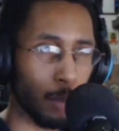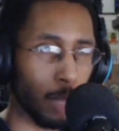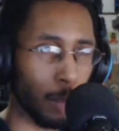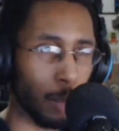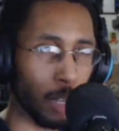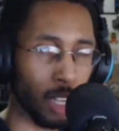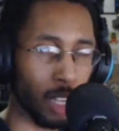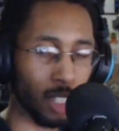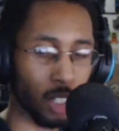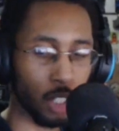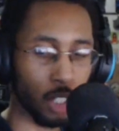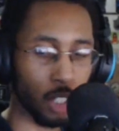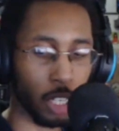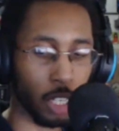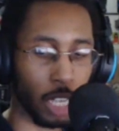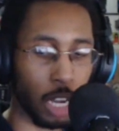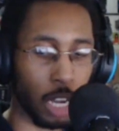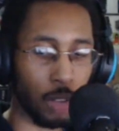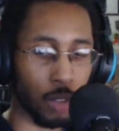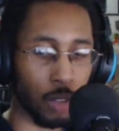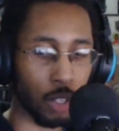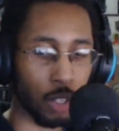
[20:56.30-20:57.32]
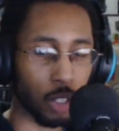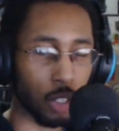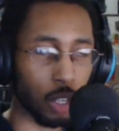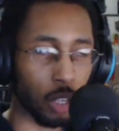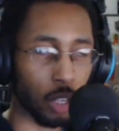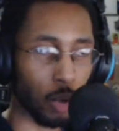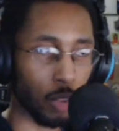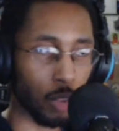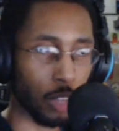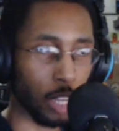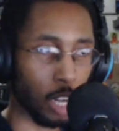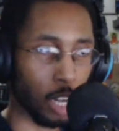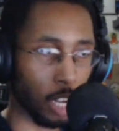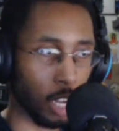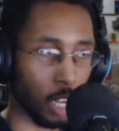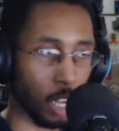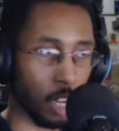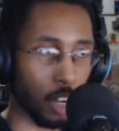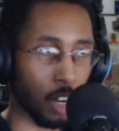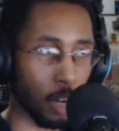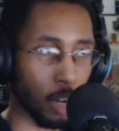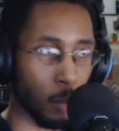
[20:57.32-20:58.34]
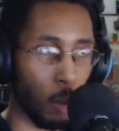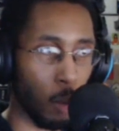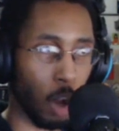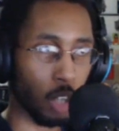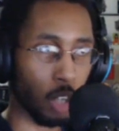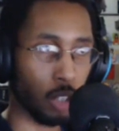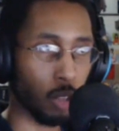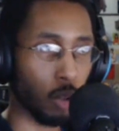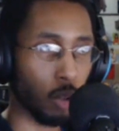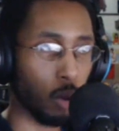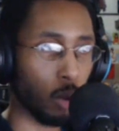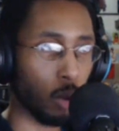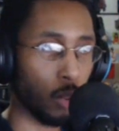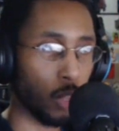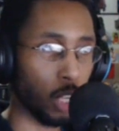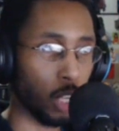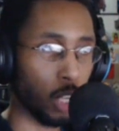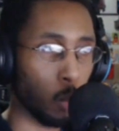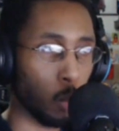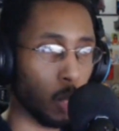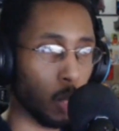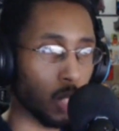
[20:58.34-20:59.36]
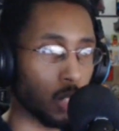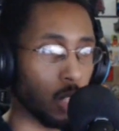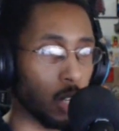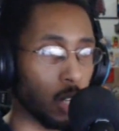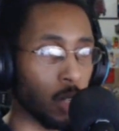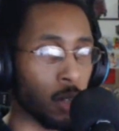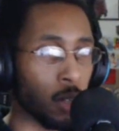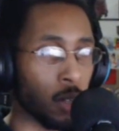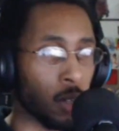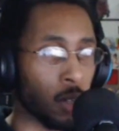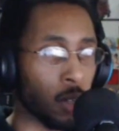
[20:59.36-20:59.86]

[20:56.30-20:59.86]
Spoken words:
like, hey, maybe I should check out the show, and then I ended up watching the whole thing in one sitting.